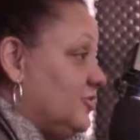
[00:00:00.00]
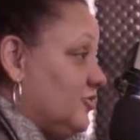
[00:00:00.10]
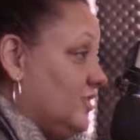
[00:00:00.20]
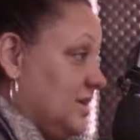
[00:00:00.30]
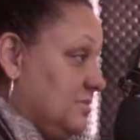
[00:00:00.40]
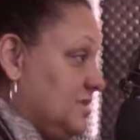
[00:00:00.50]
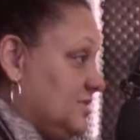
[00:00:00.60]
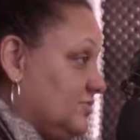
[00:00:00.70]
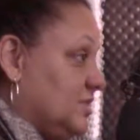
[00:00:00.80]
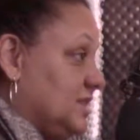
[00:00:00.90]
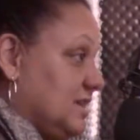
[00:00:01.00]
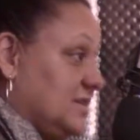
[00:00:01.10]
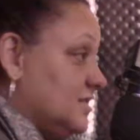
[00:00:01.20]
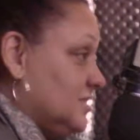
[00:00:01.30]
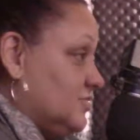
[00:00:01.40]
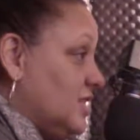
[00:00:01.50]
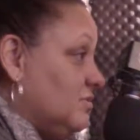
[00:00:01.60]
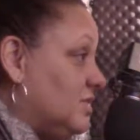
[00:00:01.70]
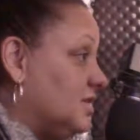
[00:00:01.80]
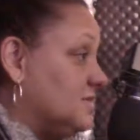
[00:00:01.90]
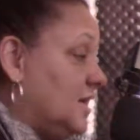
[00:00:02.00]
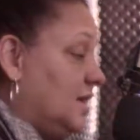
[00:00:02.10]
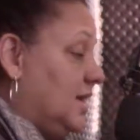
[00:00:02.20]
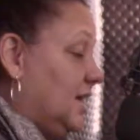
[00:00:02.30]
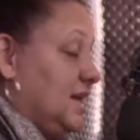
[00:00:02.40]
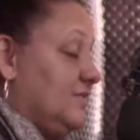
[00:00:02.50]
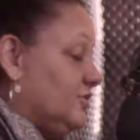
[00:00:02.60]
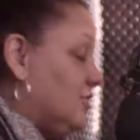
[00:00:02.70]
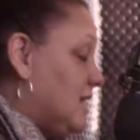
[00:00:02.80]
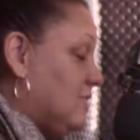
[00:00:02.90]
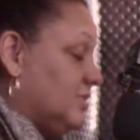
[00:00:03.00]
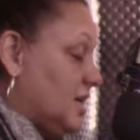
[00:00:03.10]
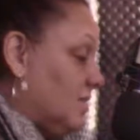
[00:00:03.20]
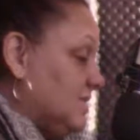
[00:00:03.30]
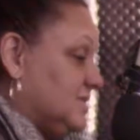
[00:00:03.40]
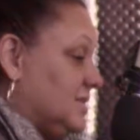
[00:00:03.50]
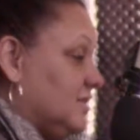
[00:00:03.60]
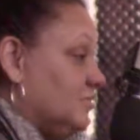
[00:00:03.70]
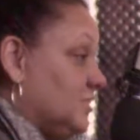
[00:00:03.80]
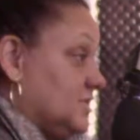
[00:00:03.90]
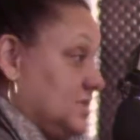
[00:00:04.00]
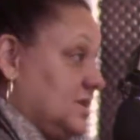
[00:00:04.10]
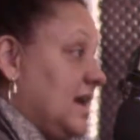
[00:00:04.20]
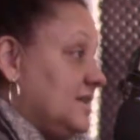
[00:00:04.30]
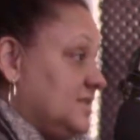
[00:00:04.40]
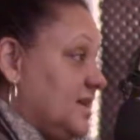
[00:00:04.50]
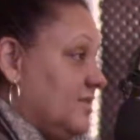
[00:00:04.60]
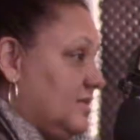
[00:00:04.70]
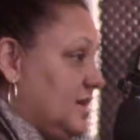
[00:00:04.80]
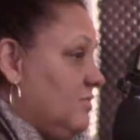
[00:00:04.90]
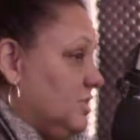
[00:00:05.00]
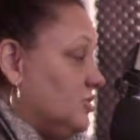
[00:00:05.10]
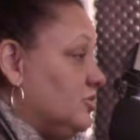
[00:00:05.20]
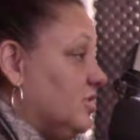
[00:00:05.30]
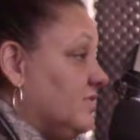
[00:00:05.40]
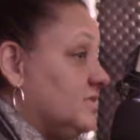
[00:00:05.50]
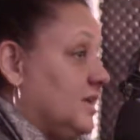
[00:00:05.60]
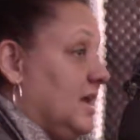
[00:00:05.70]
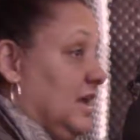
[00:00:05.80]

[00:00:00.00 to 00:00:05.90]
Their image of what they thought Detroit was, even though I would always tell them was kind of scary, and they were a little nervous.